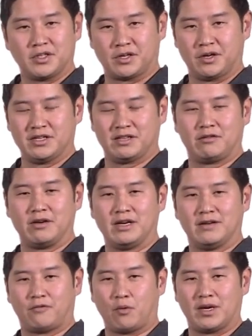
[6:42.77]
during the
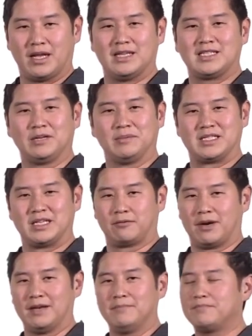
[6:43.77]
three to four day
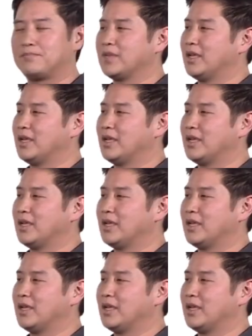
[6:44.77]
sequencing run.